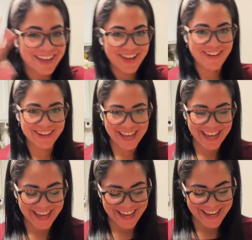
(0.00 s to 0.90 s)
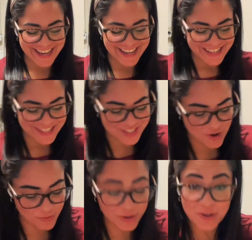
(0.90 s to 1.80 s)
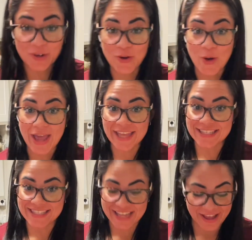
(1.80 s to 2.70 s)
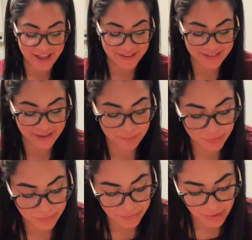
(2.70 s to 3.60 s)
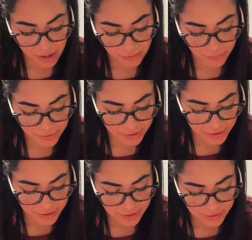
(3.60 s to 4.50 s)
Okay, so we're gonna assemble our